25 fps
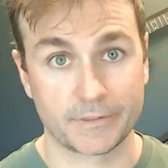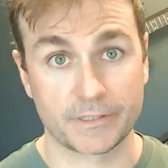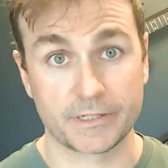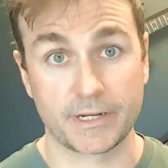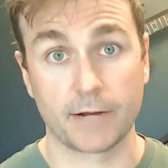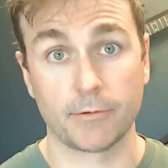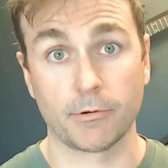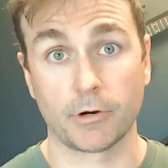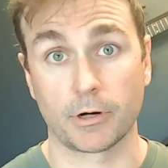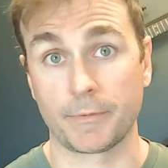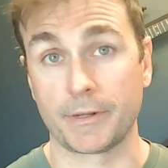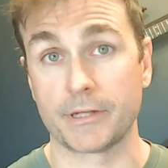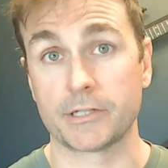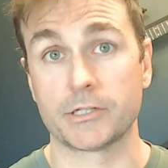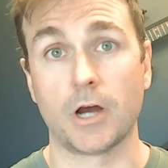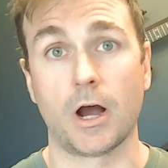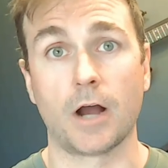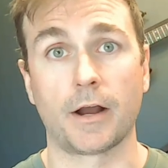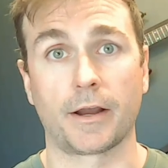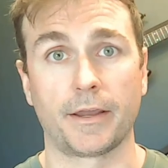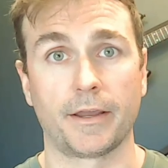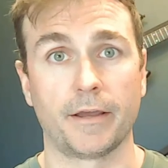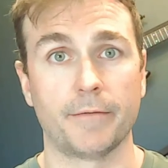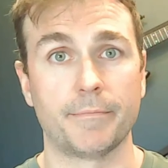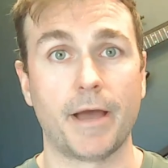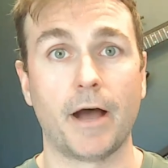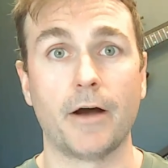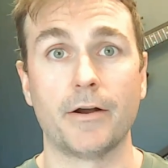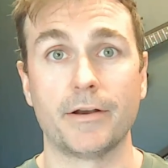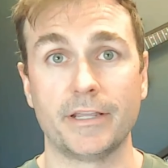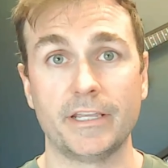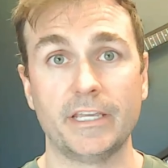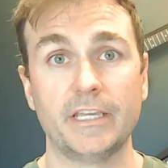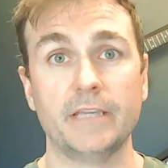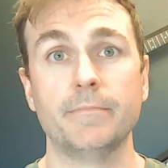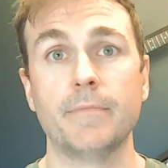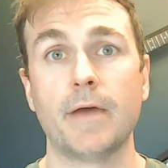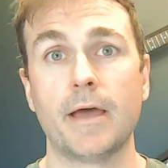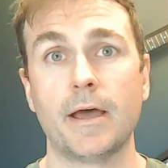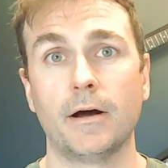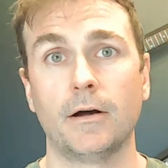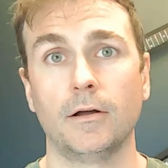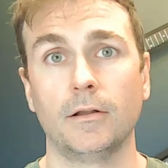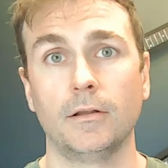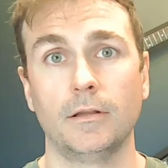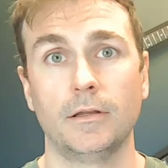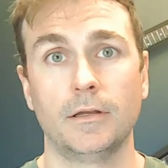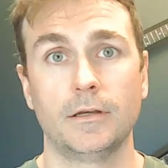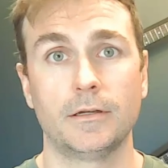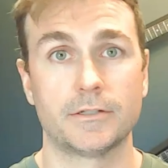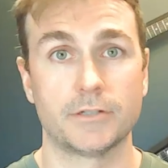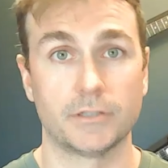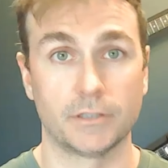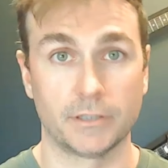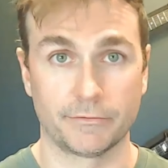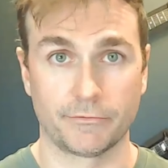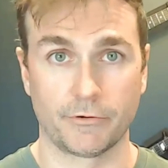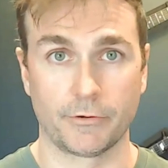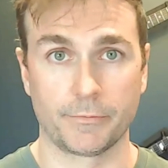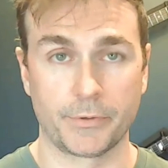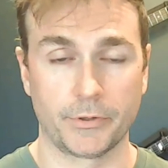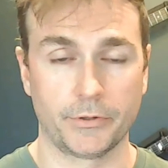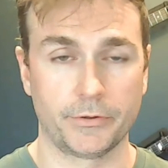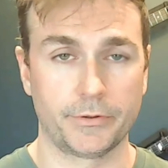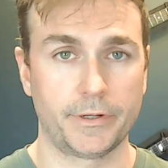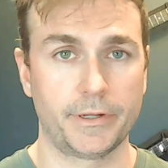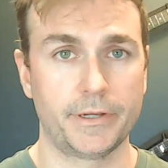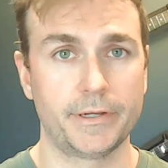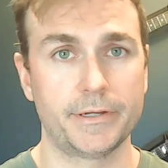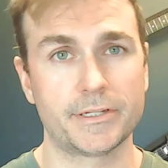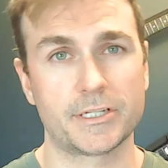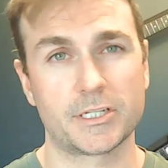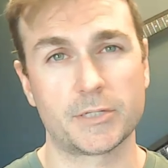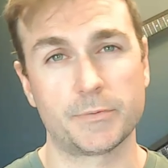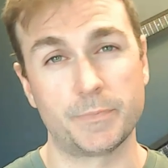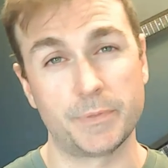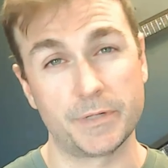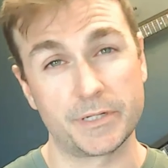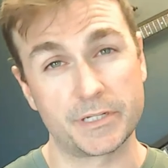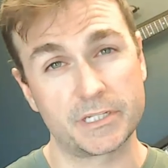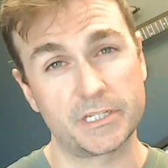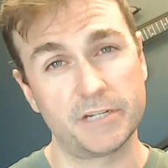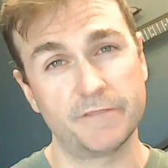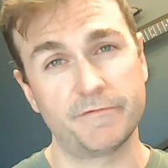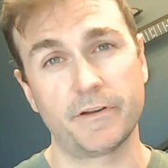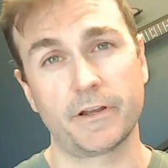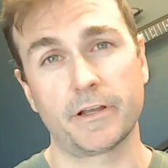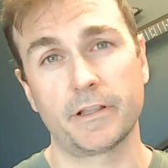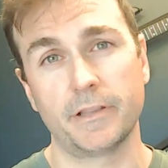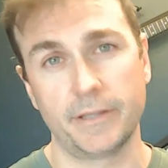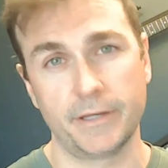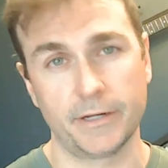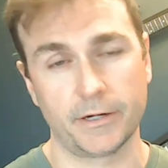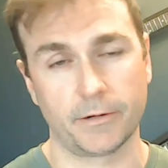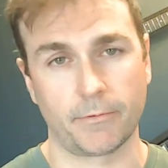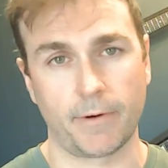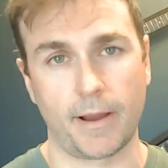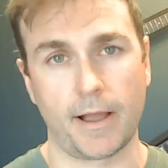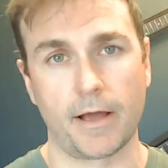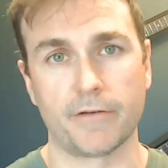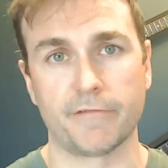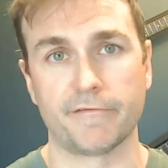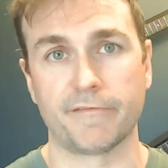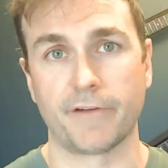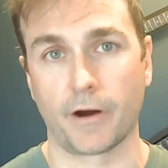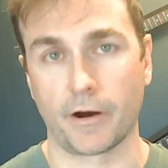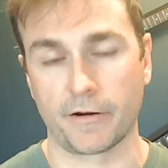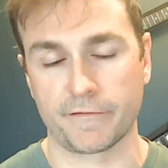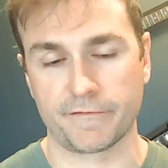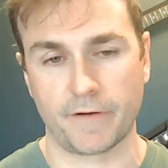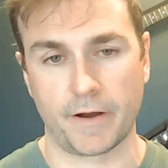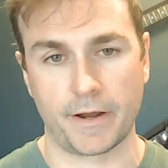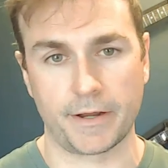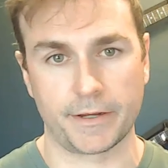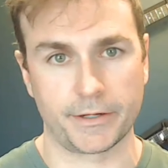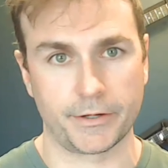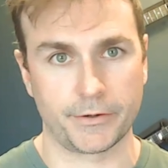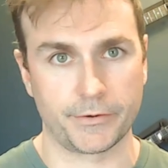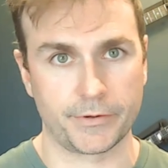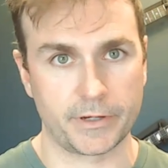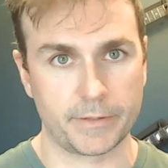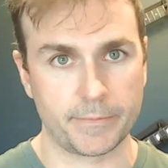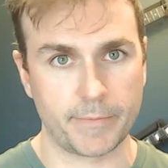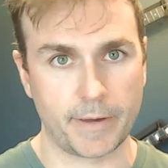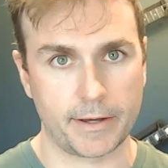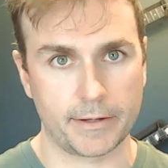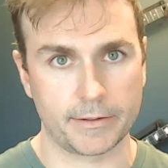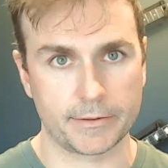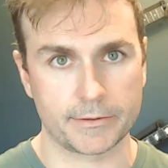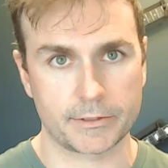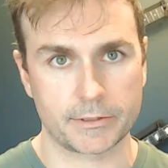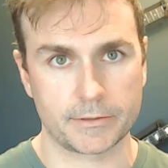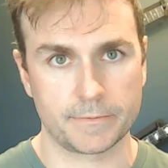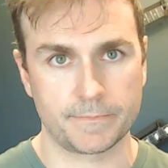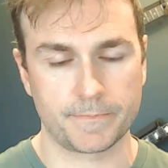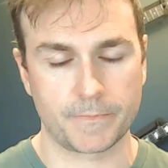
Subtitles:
Today, we're going to be talking about email deliverability, specifically around verifying your emails.